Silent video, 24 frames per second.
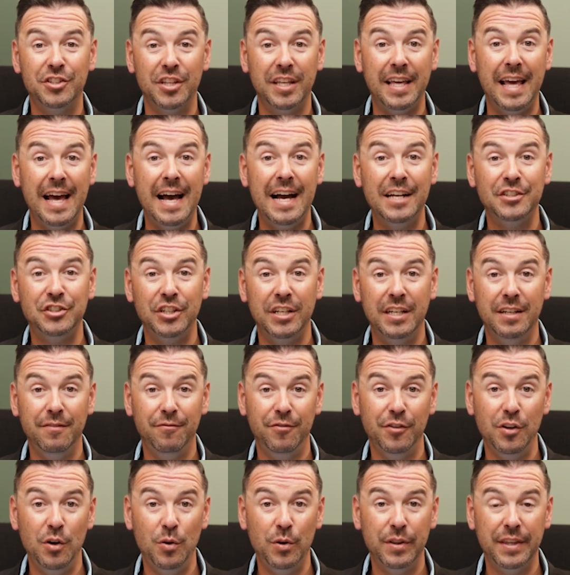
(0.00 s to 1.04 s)
the cash
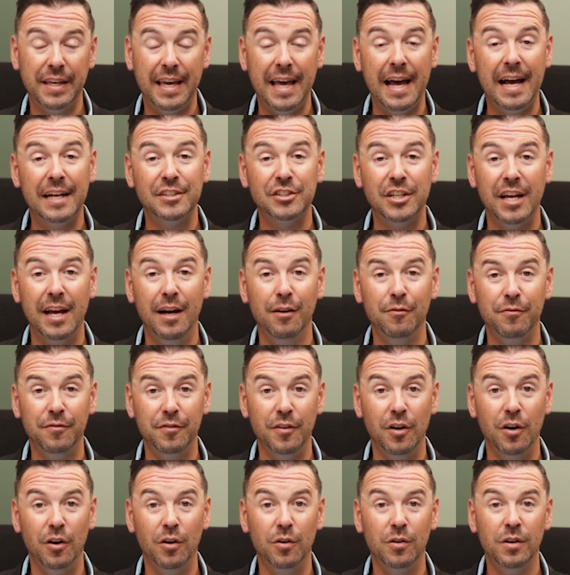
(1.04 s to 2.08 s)
inflow and the cash
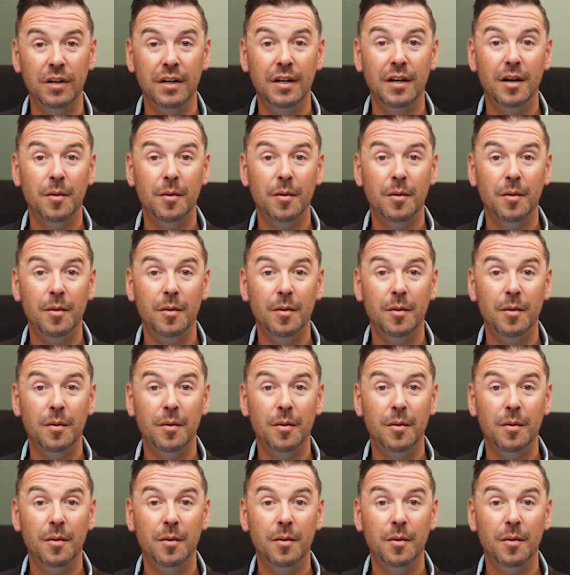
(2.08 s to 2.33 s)
outflow